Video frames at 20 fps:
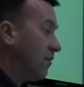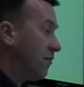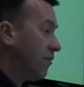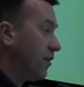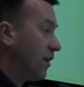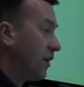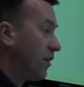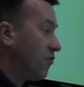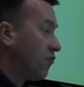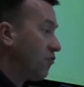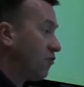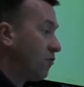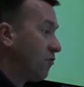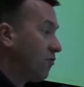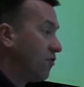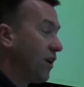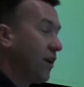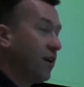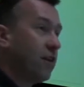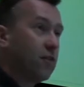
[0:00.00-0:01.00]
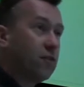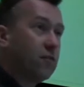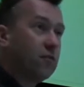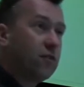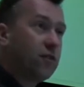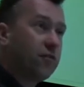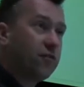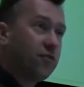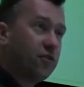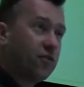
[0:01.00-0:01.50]
financial, technical,
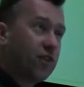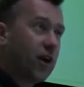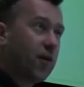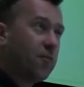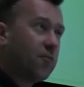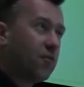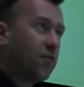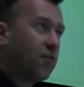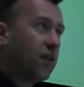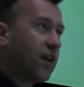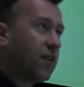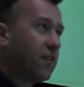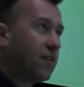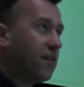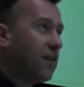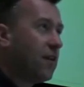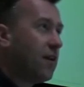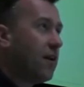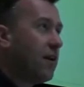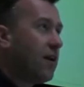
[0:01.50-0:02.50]
different types of data.